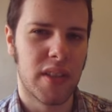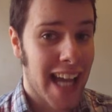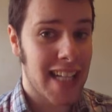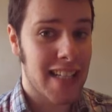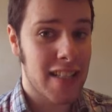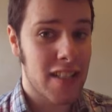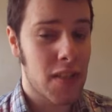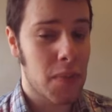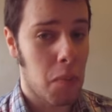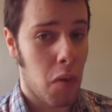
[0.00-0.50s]

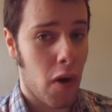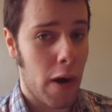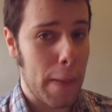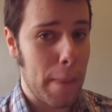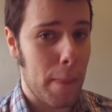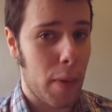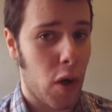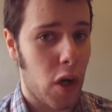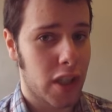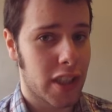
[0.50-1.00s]
and,
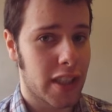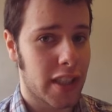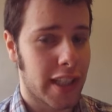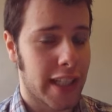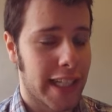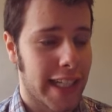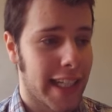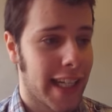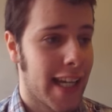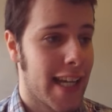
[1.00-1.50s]
more
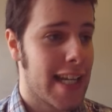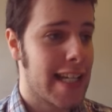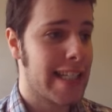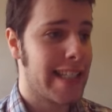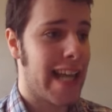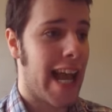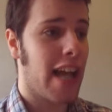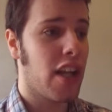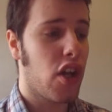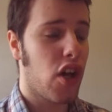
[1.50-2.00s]
importantly,
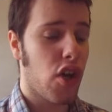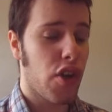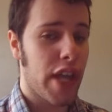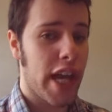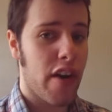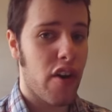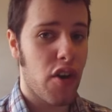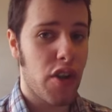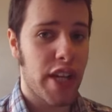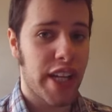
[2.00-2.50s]
tell all
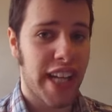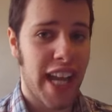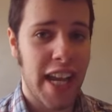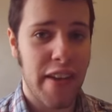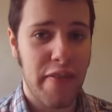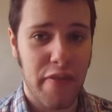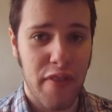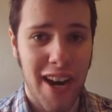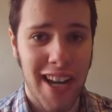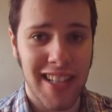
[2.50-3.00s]
their other
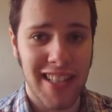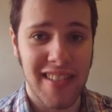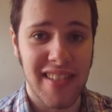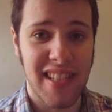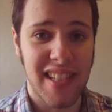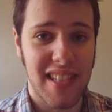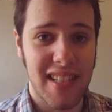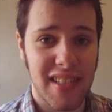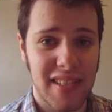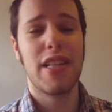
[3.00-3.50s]
gay friends.